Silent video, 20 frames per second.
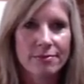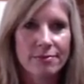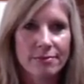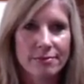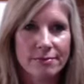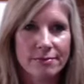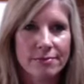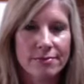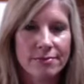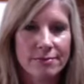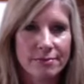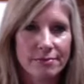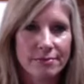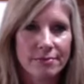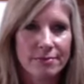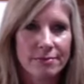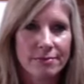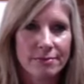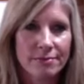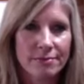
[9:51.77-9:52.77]

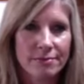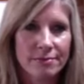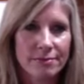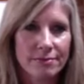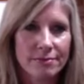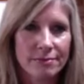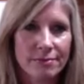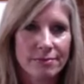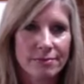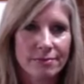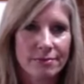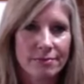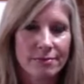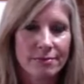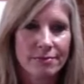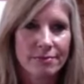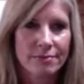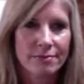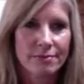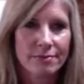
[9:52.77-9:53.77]

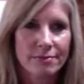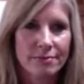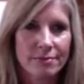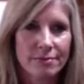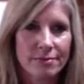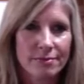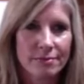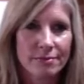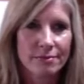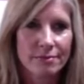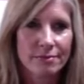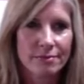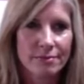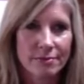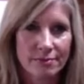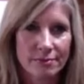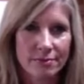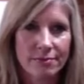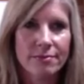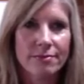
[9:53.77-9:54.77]

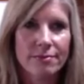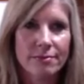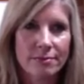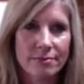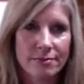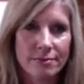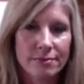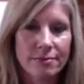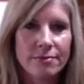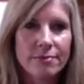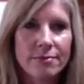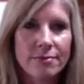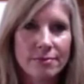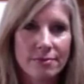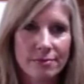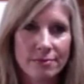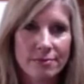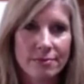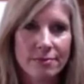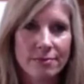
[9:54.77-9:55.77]

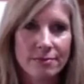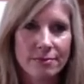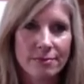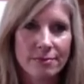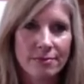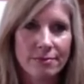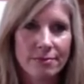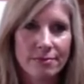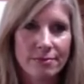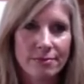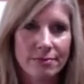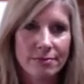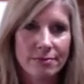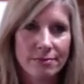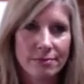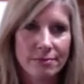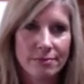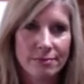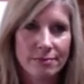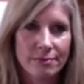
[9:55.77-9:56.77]

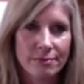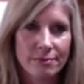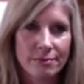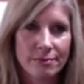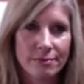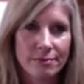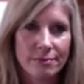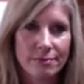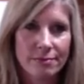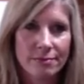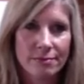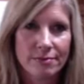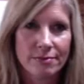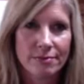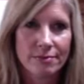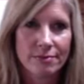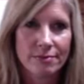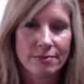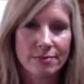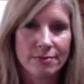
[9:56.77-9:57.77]

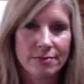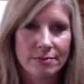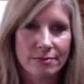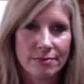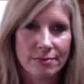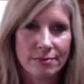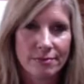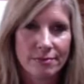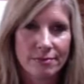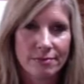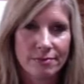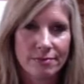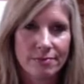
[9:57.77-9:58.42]
(not speaking)